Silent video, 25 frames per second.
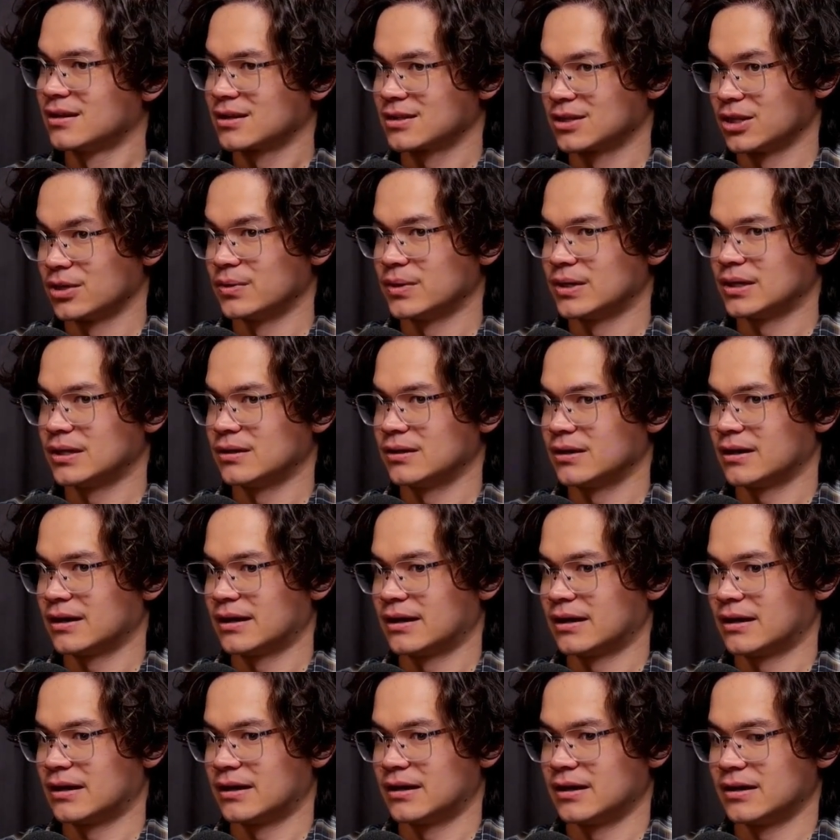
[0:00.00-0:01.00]
glowing,
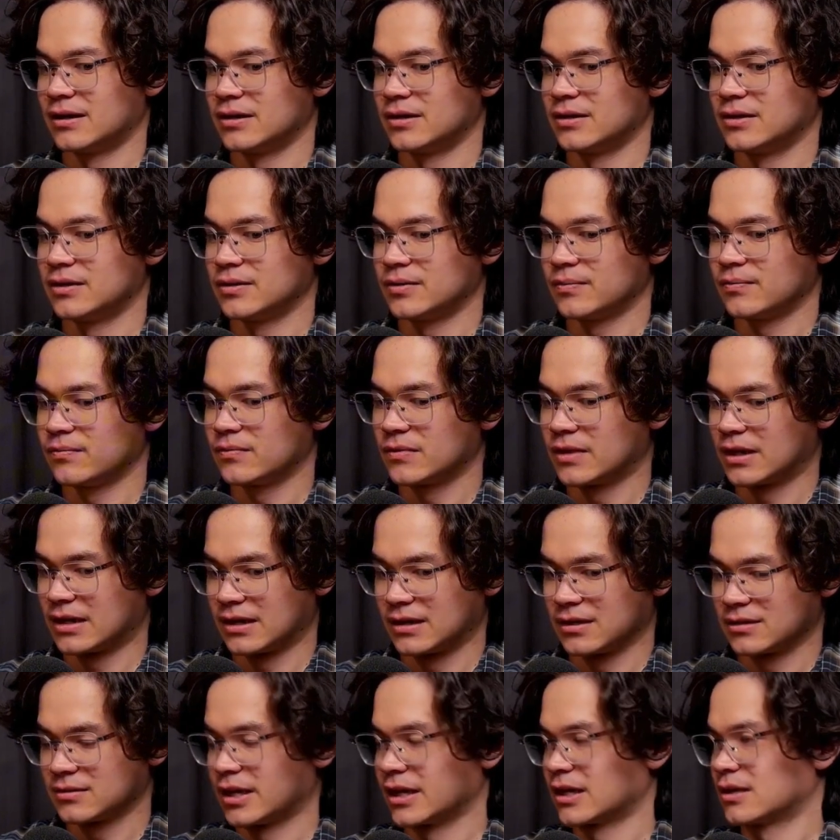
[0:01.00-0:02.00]

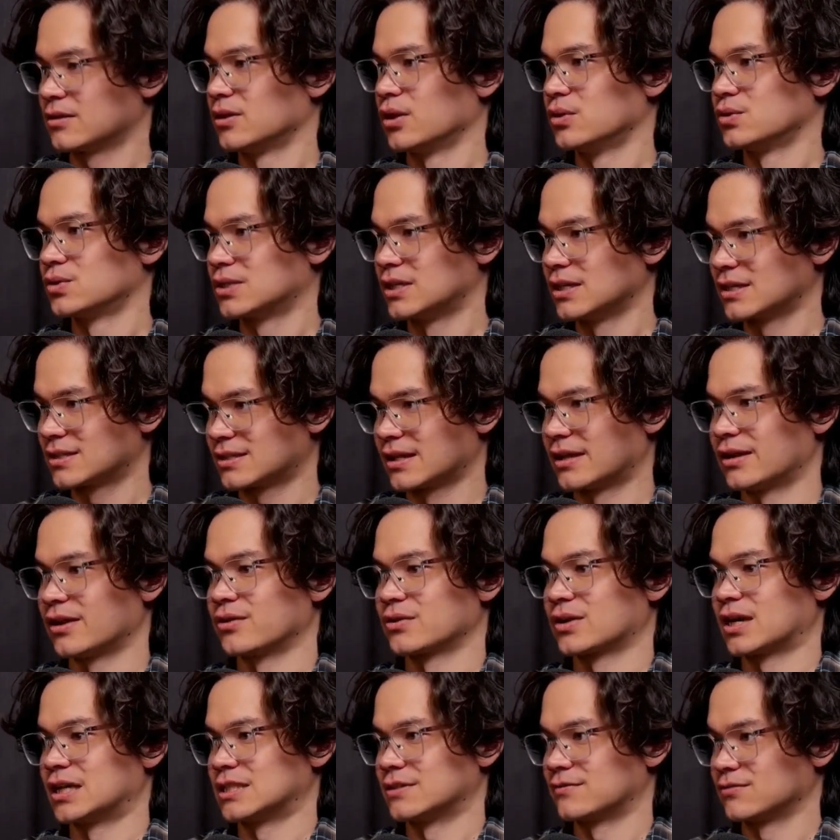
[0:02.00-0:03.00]
like glow sticks and
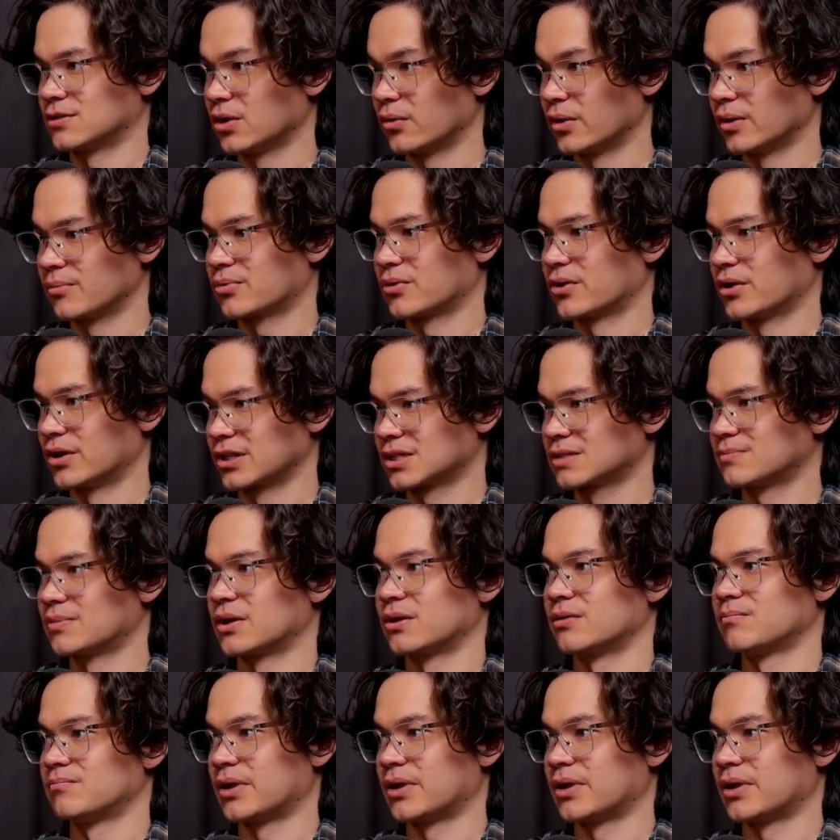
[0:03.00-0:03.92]
other kinds of glowing products, but